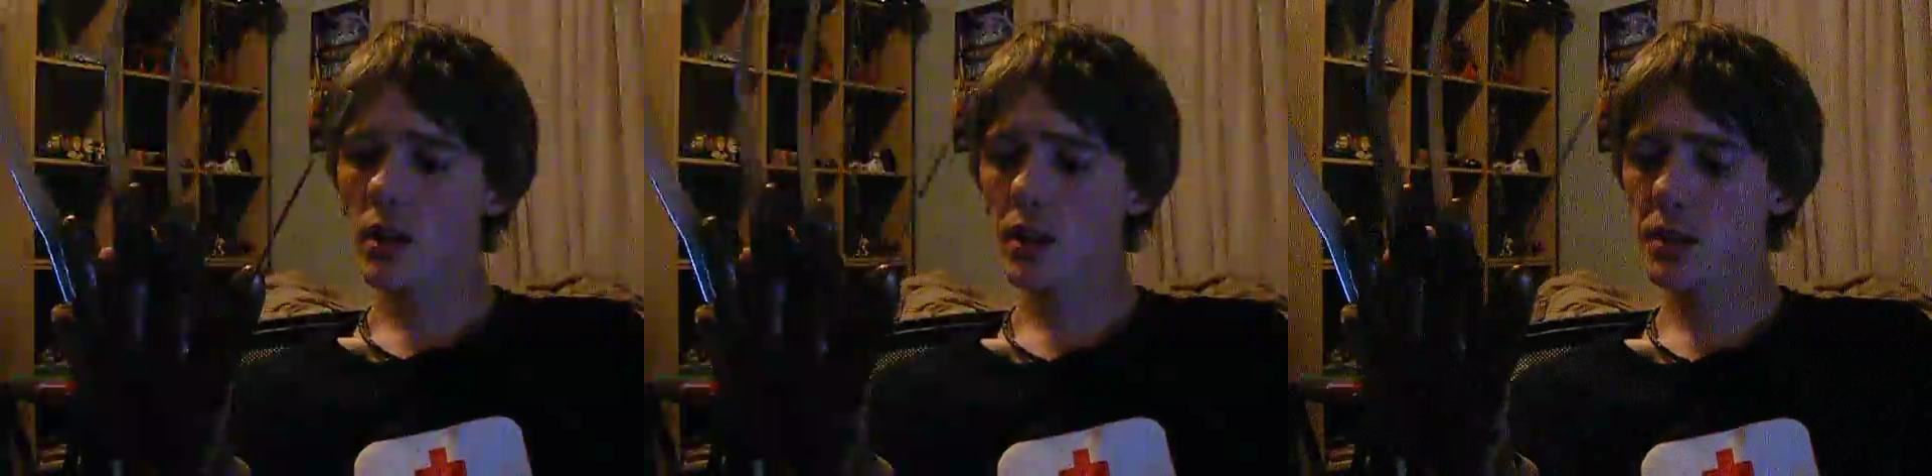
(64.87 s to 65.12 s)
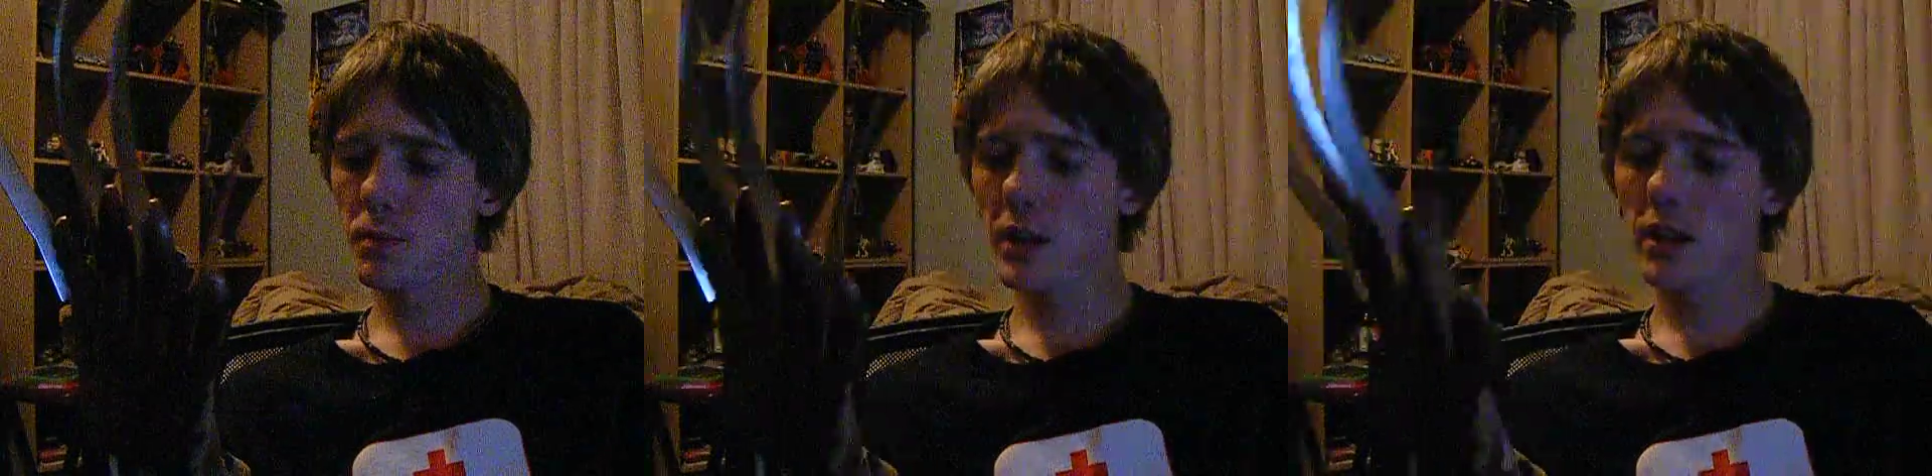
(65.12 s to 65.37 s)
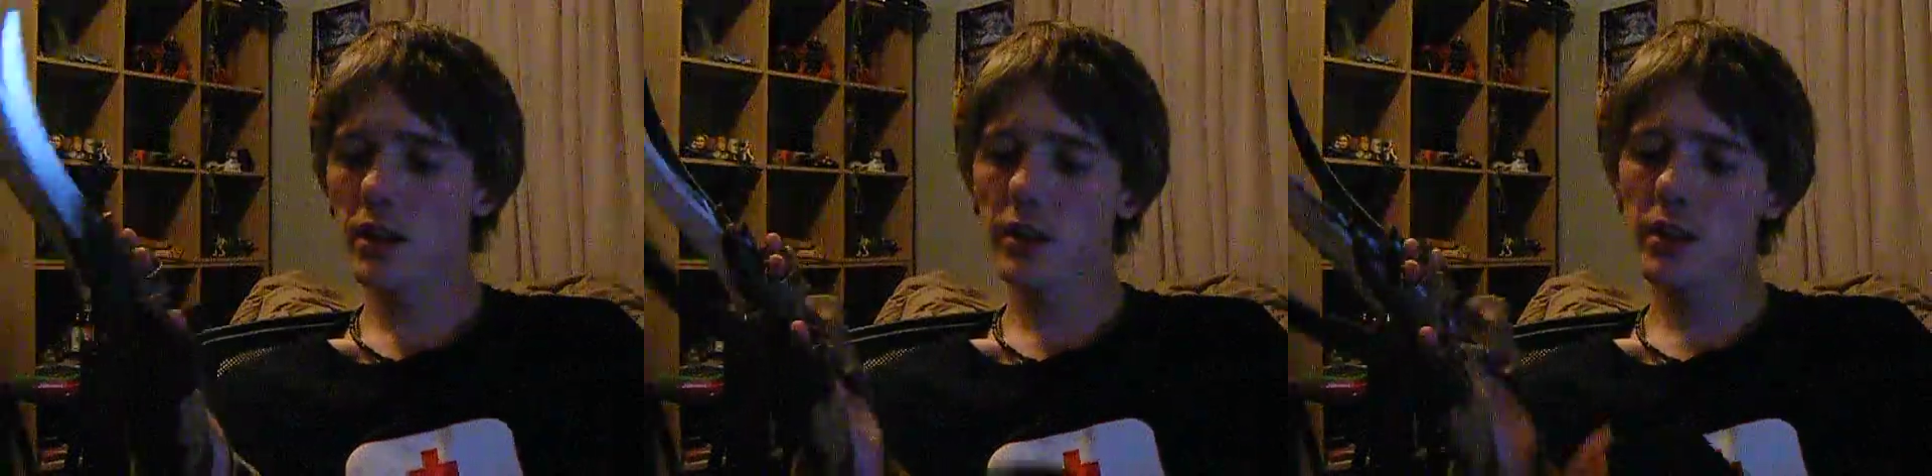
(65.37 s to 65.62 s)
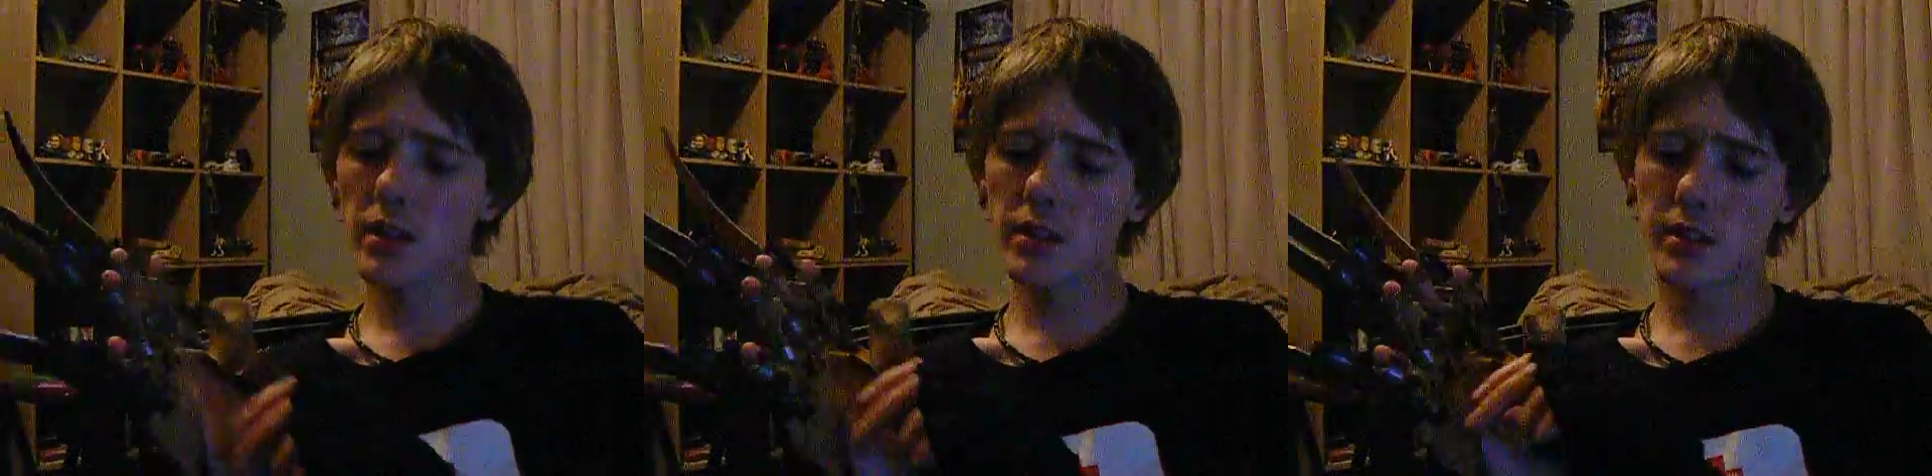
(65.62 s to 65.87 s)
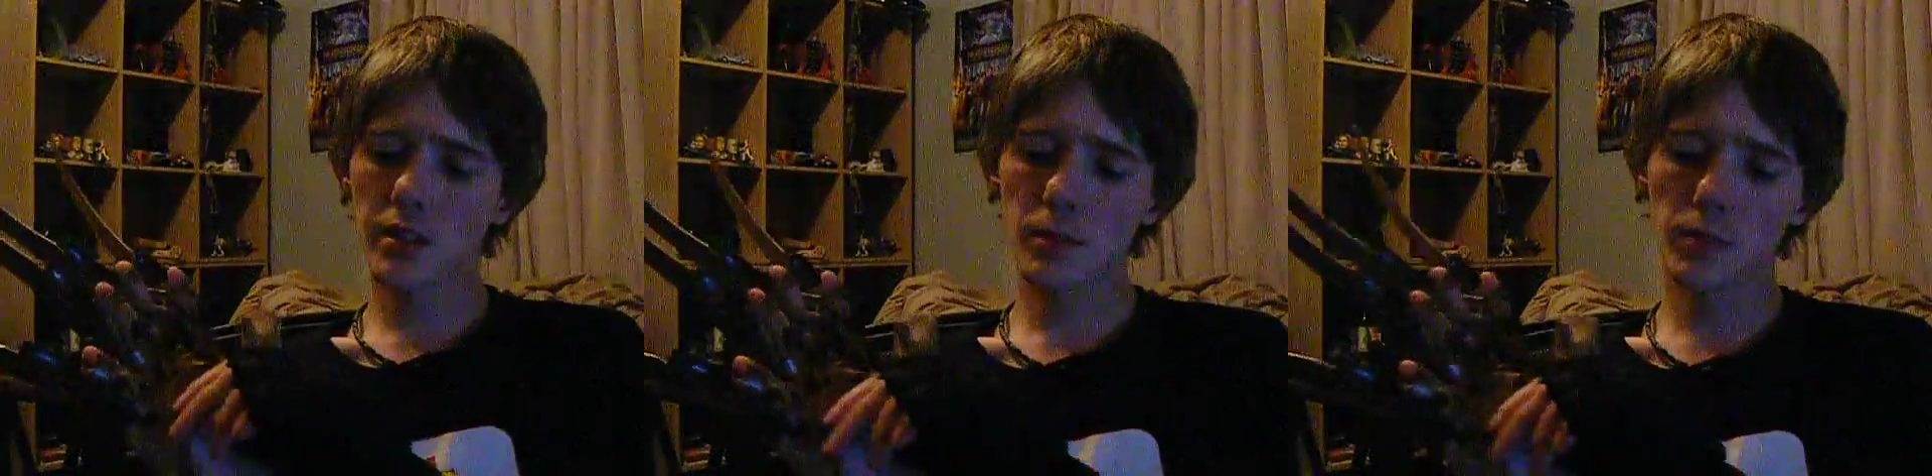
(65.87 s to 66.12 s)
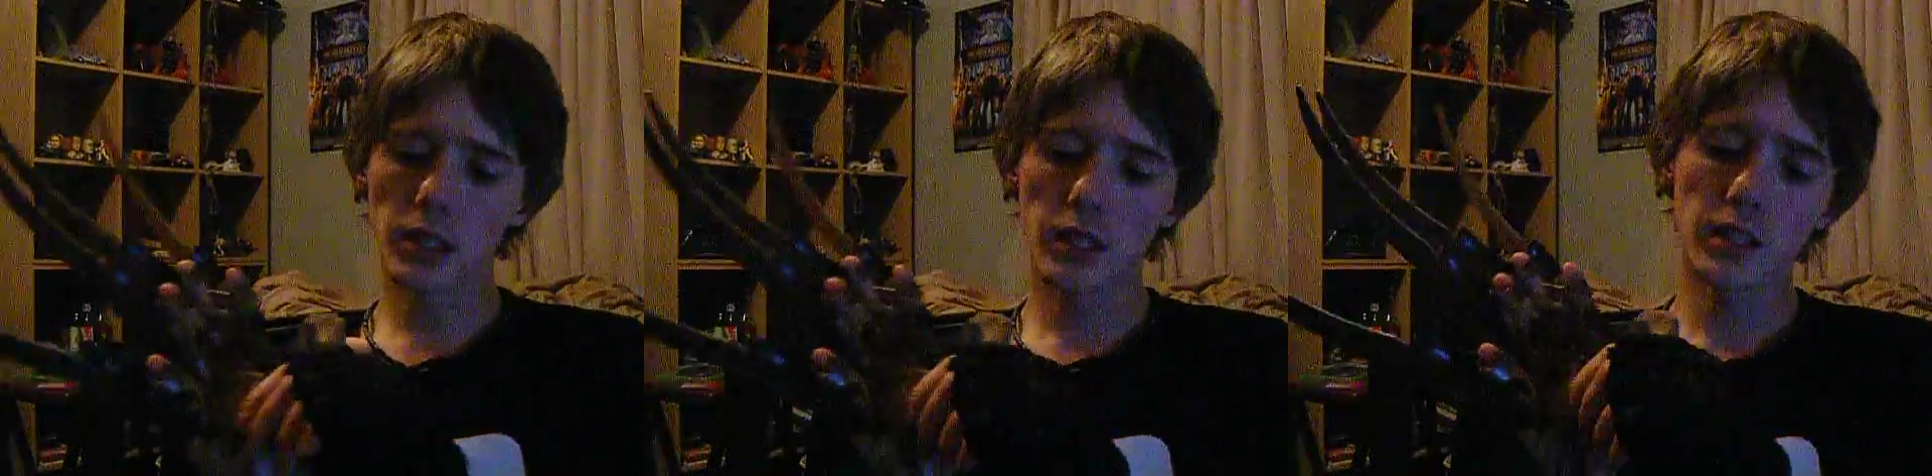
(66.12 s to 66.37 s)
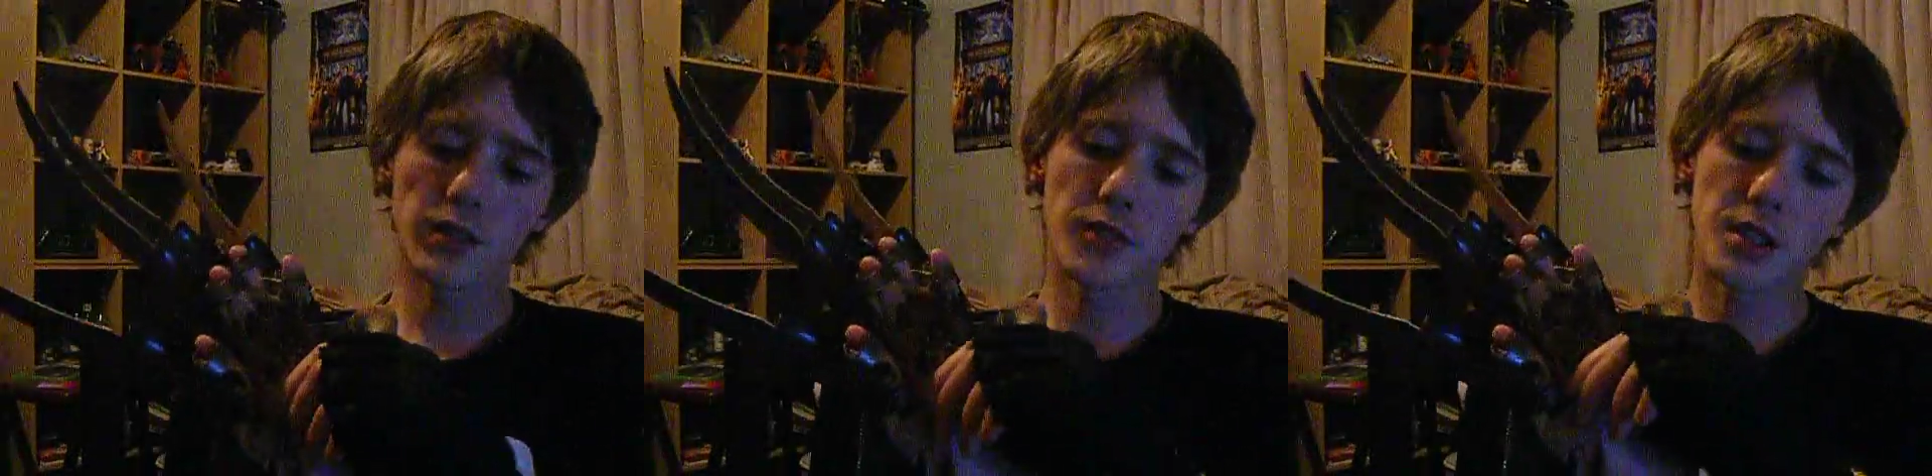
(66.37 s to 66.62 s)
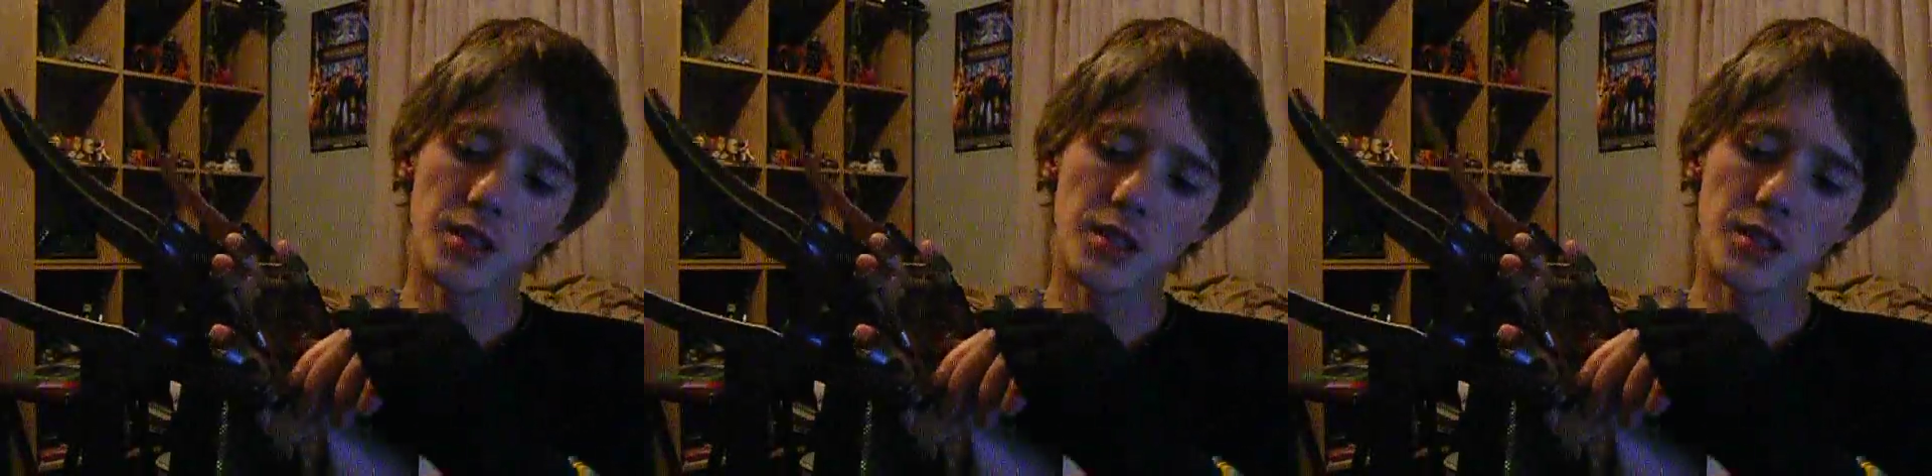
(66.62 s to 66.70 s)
It's made. This, I believe,